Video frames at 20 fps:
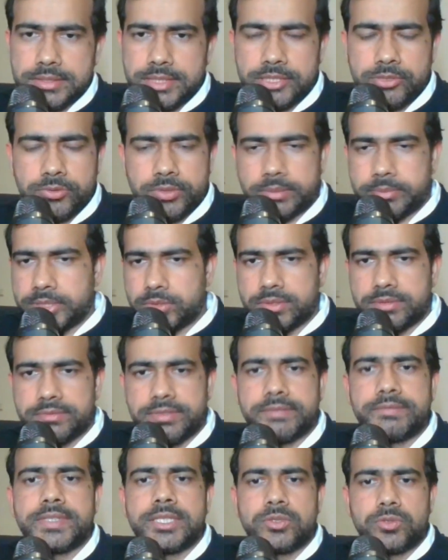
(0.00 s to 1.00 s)
anywhere between
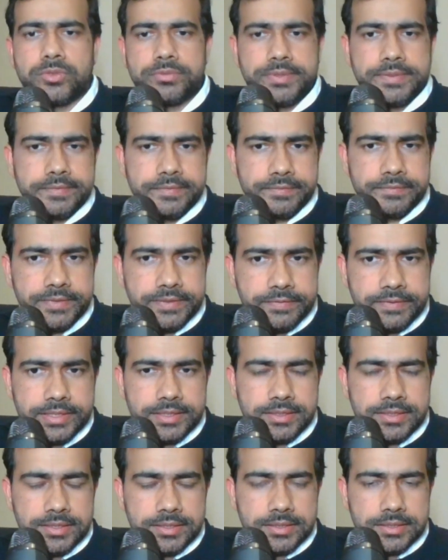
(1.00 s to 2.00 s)
fifteen to
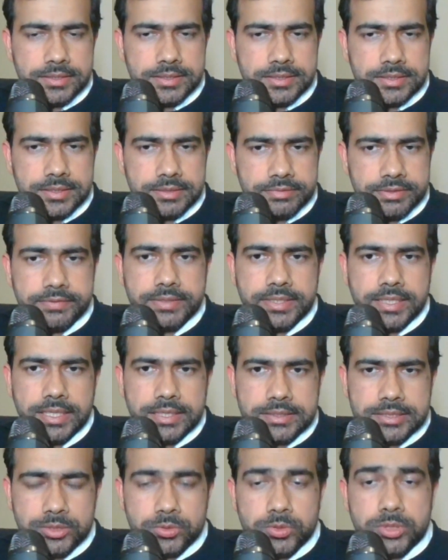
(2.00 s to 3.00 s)
fifty lakhs.